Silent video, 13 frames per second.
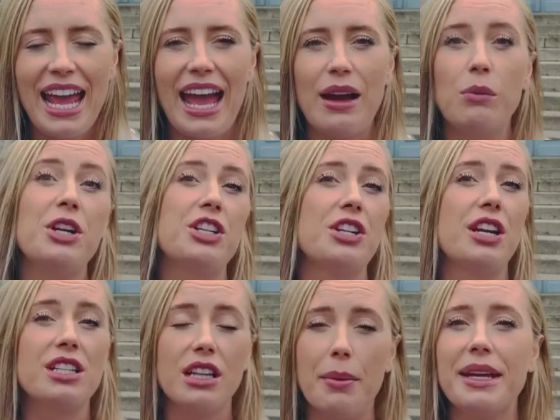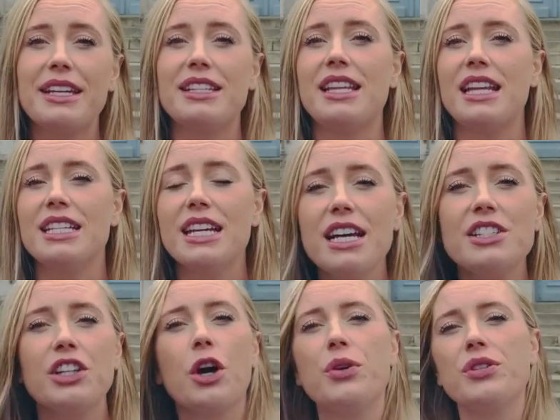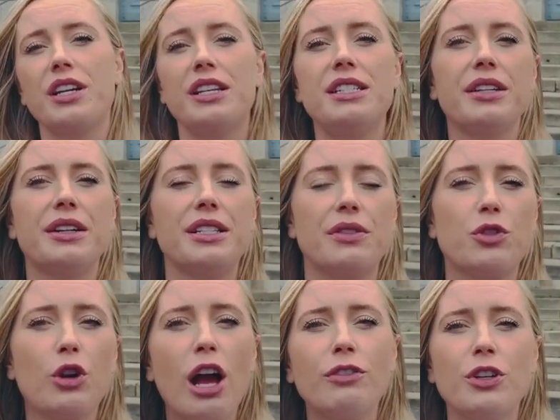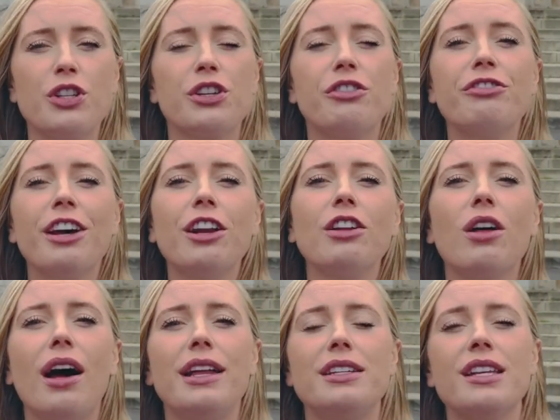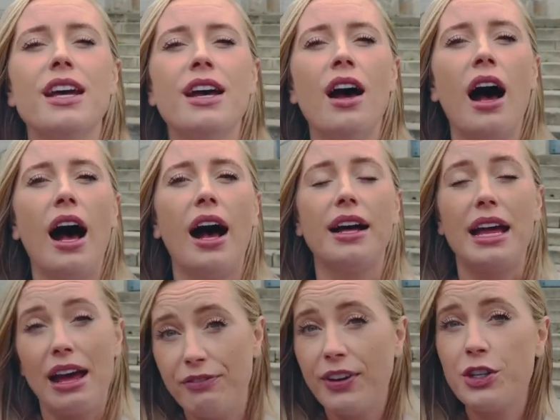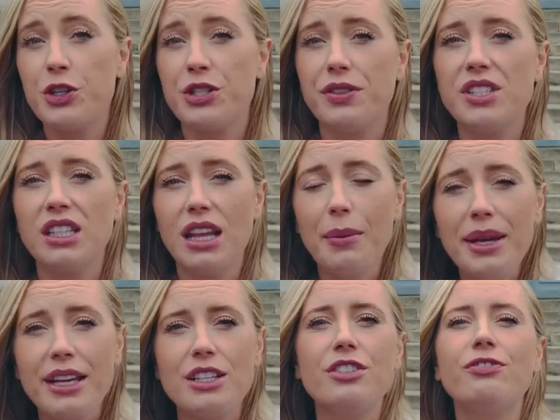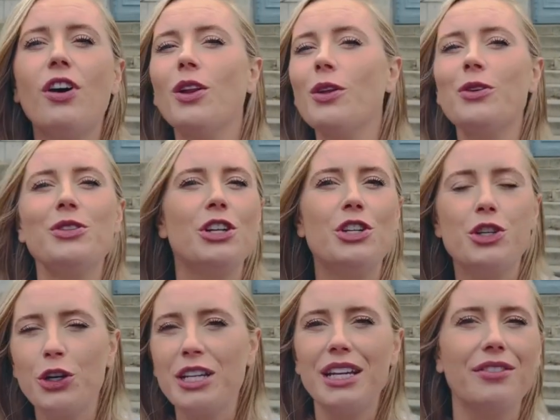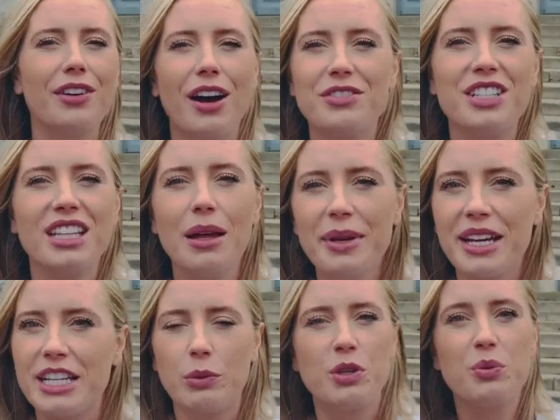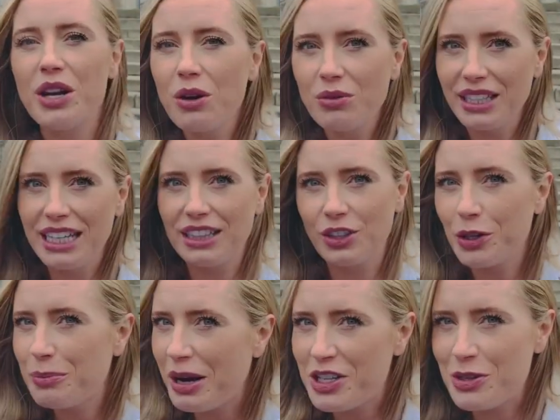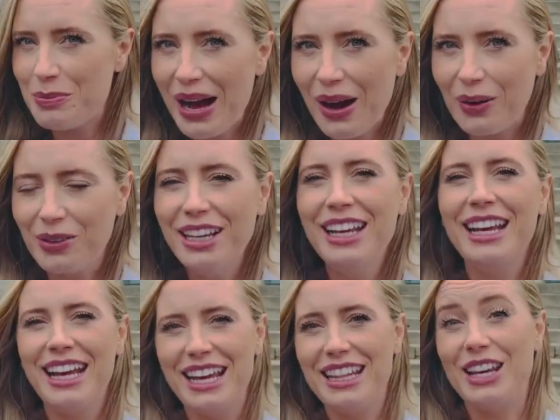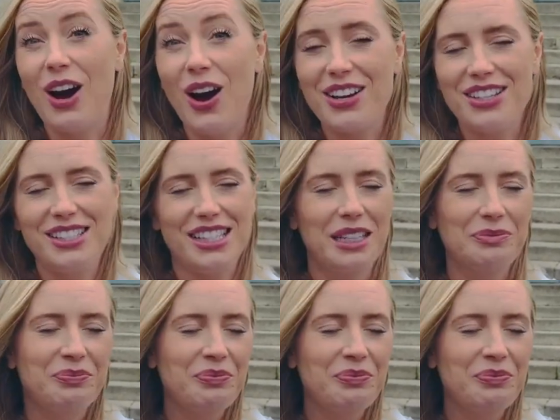which Telemachus then does and goes on a series of travels. So Fénelon's Adventures of Telemachus follows the journey of Telemachus, which we don't really learn much about in the Odyssey,